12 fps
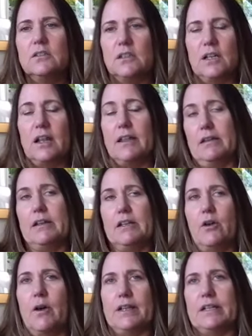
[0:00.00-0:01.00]
And
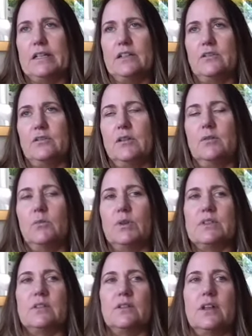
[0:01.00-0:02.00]
it
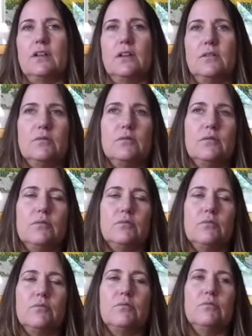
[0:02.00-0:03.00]
wasn't like a
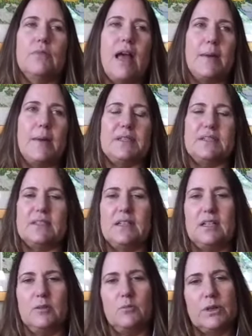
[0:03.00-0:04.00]
happy
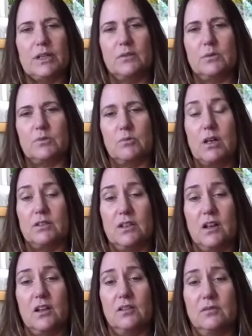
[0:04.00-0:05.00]
scene, but it was well
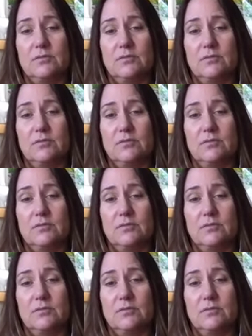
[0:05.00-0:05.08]
done.